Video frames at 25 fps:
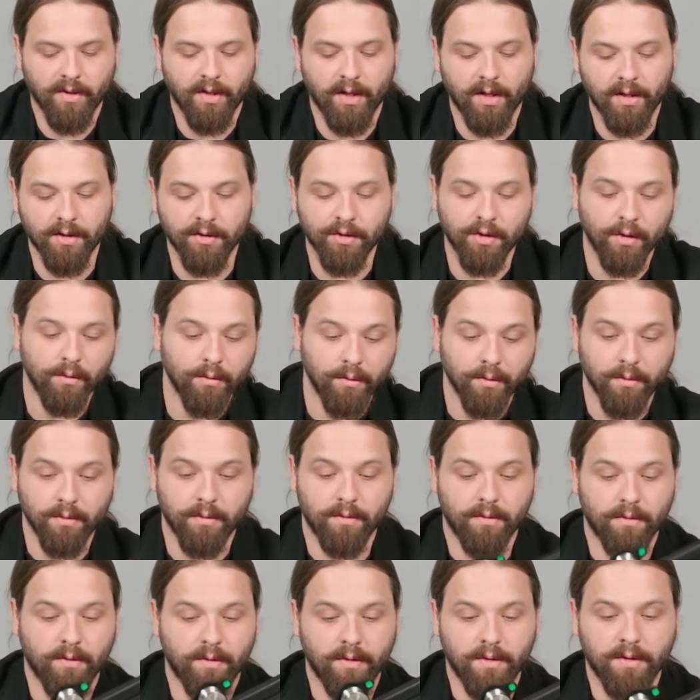I'll show you
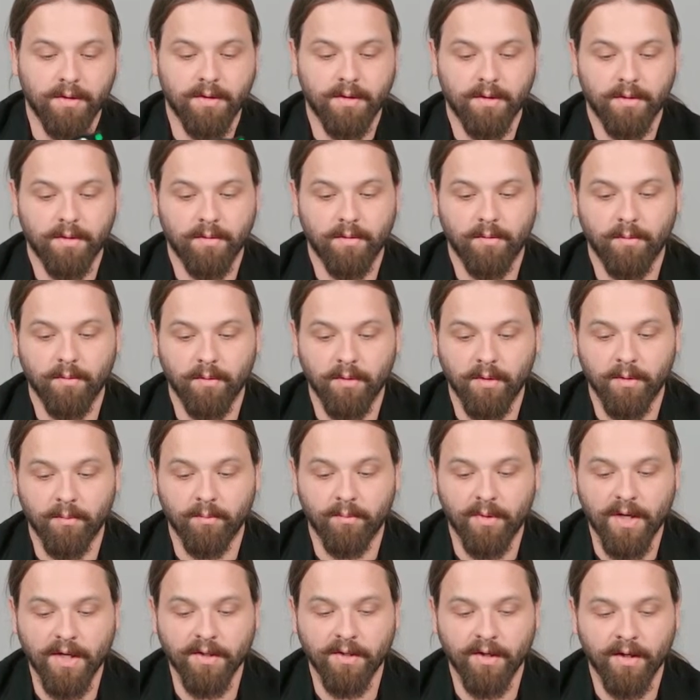this
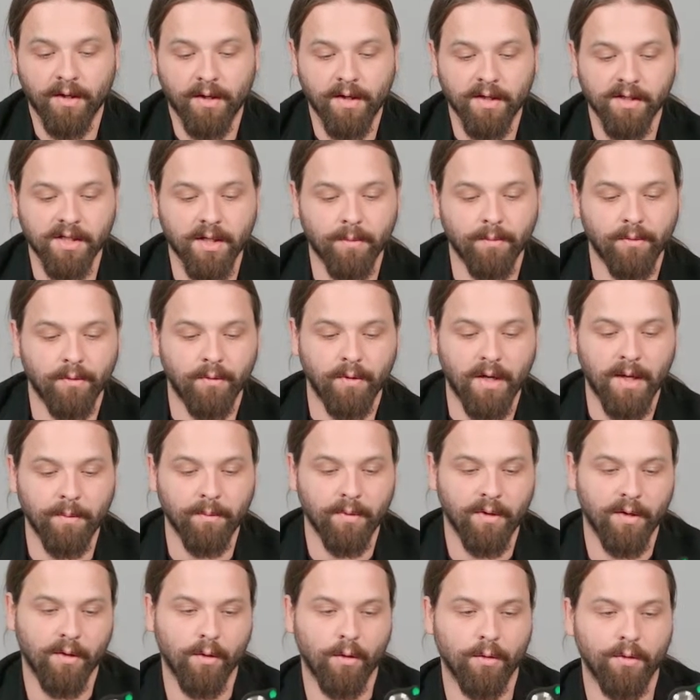practical example. I'm
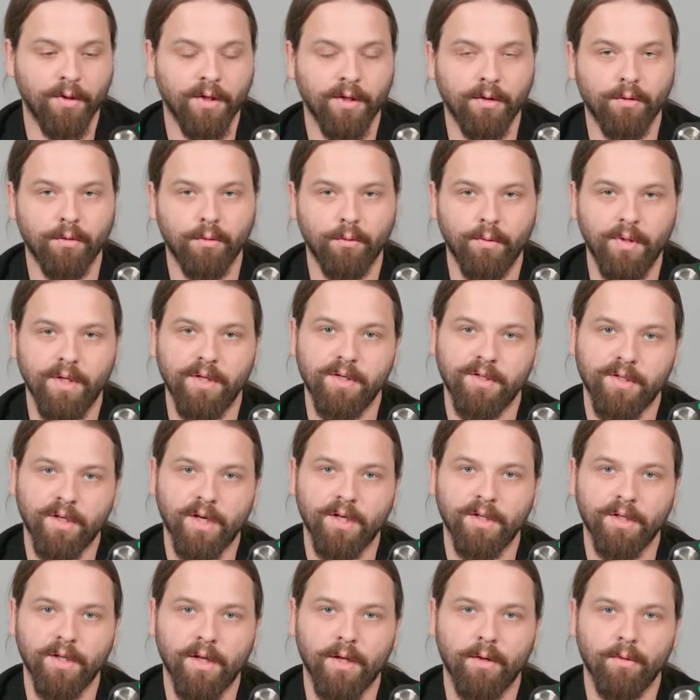holding 2 wheels
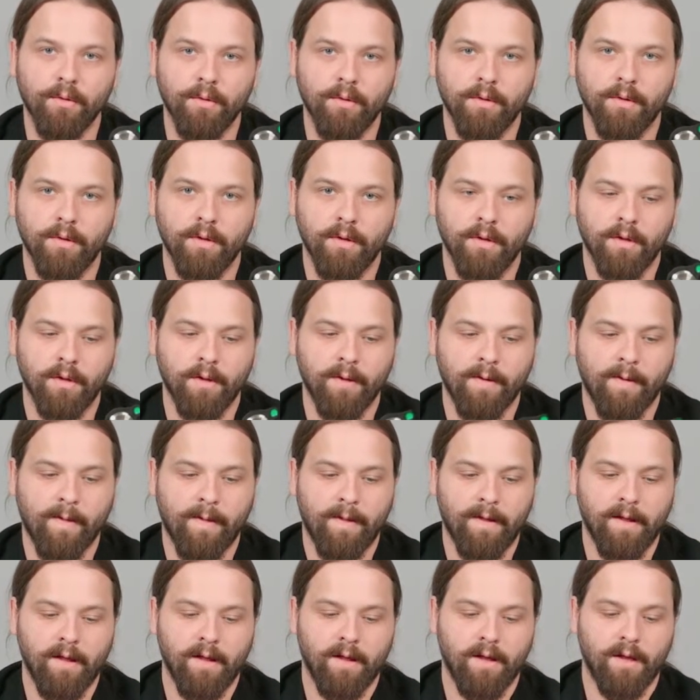right now,
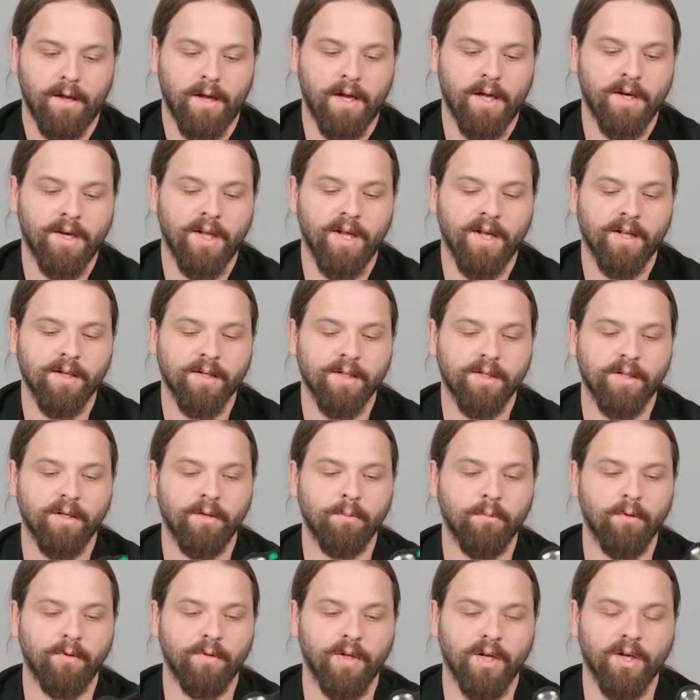and I can still
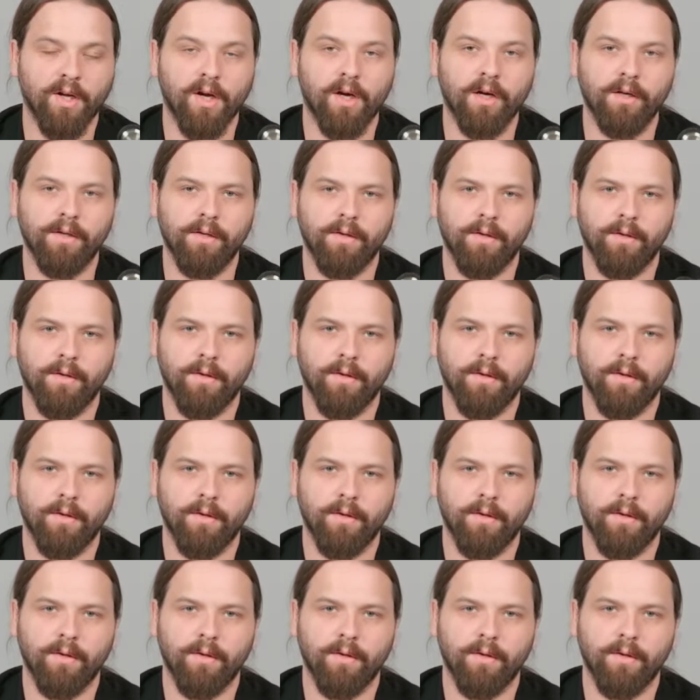move the cart.